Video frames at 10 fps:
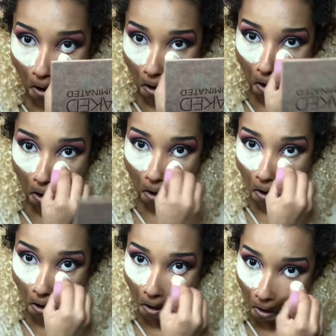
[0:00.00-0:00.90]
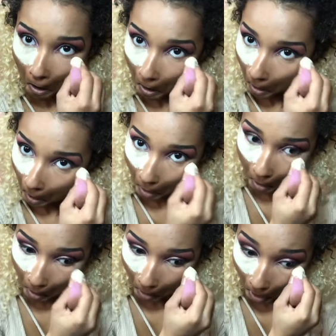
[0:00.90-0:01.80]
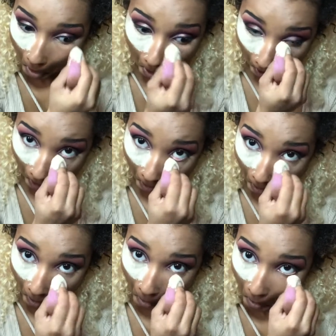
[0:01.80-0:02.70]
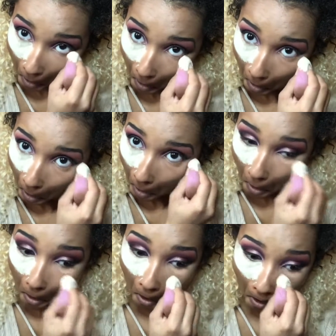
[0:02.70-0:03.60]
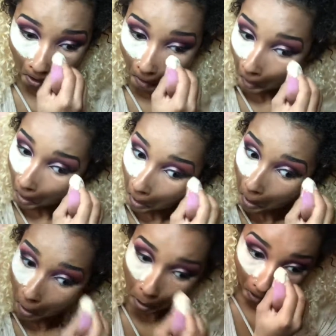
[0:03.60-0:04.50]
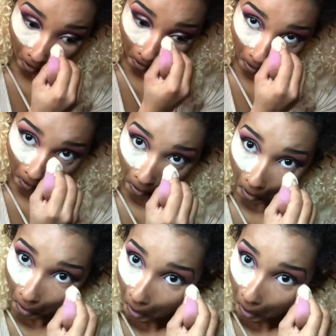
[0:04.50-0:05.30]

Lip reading: As you guys can see, I always blend out the concealer first, and then I set it with the powder.